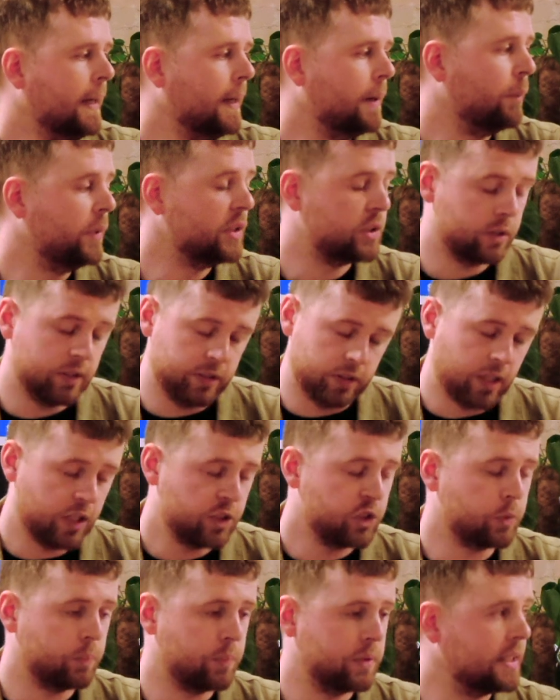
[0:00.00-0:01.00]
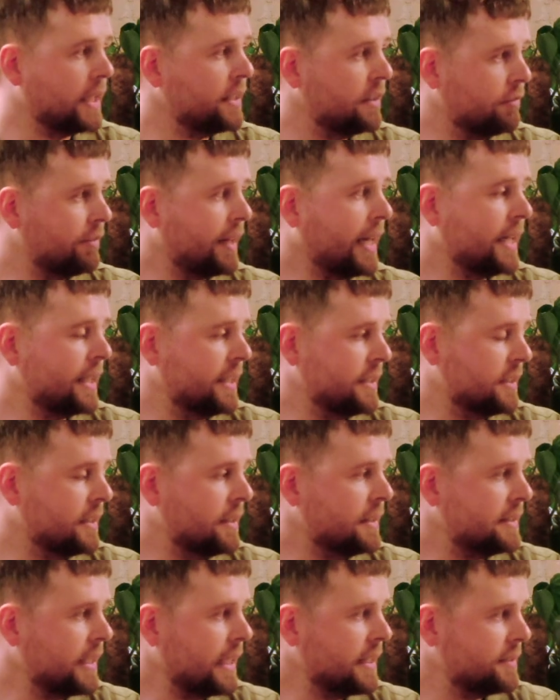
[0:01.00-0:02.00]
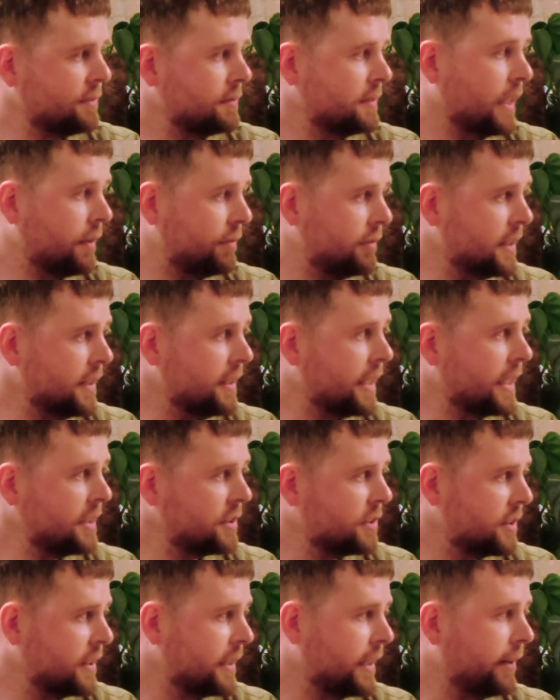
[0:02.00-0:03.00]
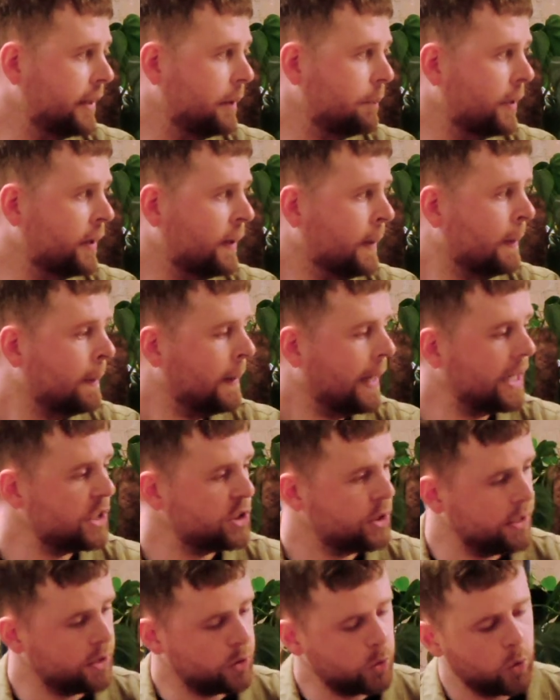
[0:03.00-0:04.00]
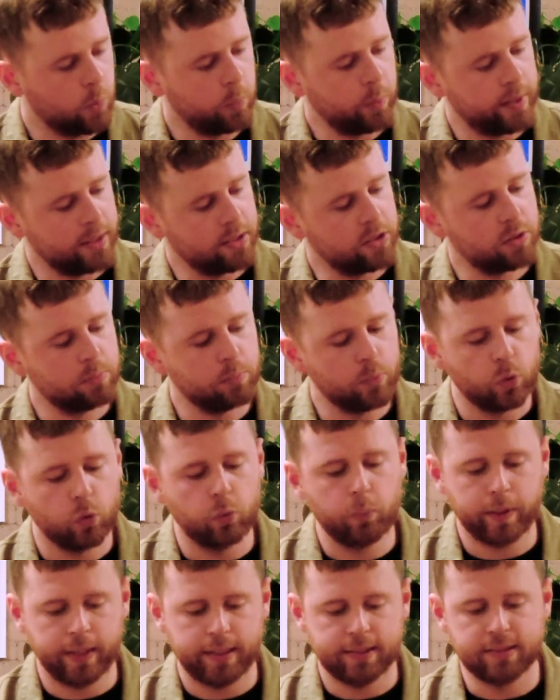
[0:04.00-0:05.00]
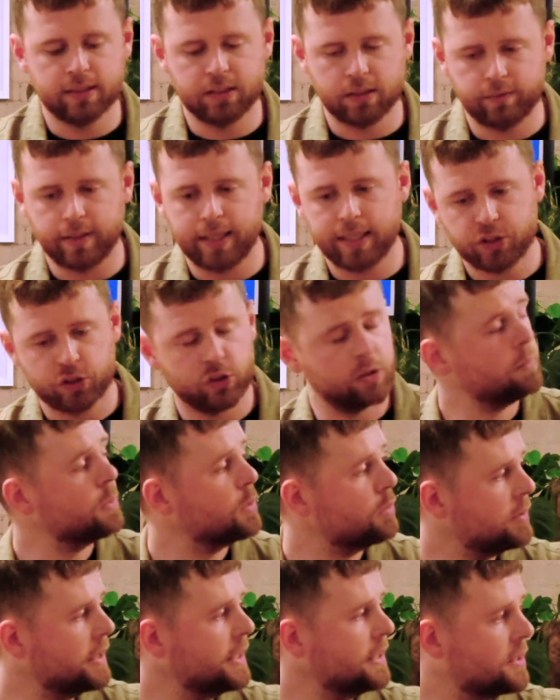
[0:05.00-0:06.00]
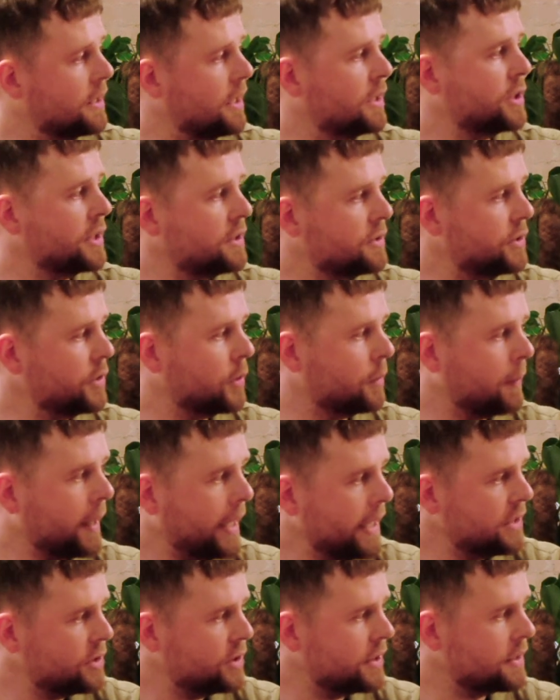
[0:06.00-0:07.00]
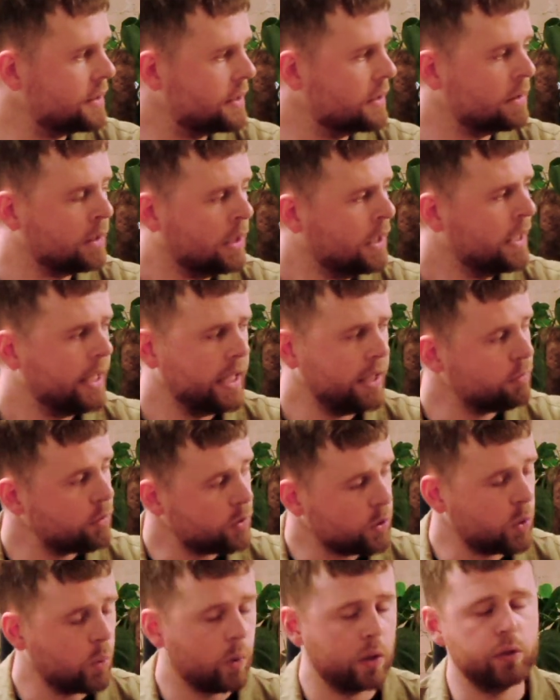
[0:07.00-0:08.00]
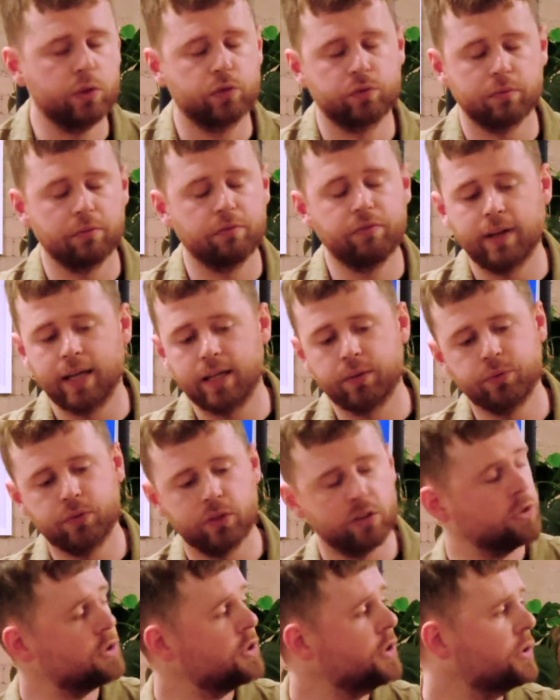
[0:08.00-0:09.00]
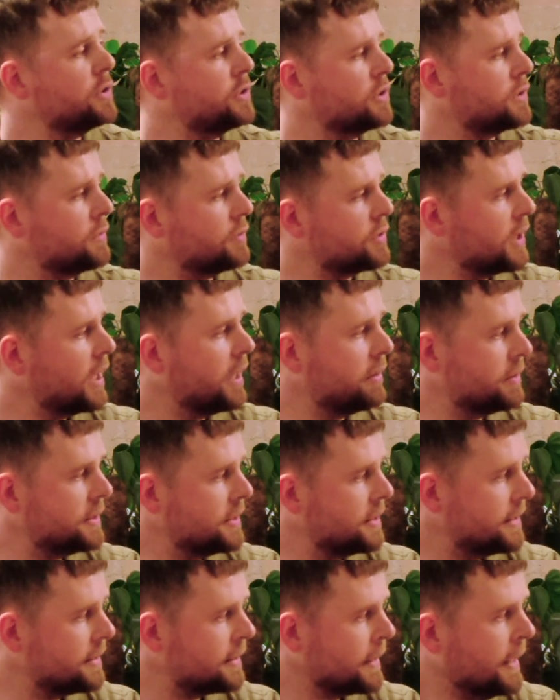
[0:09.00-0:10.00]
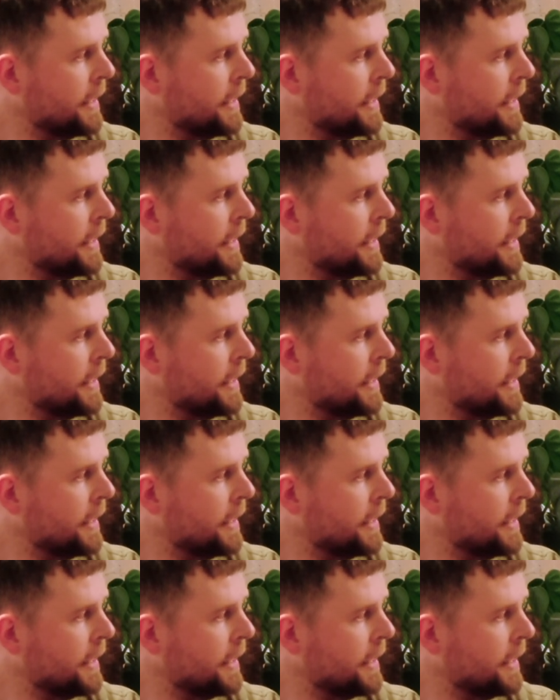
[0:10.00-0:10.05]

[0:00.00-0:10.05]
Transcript: which is 100% valid and definitely necessary, but actually incorporating small pieces of actionable research into your pages and even quotes from founders, users of services,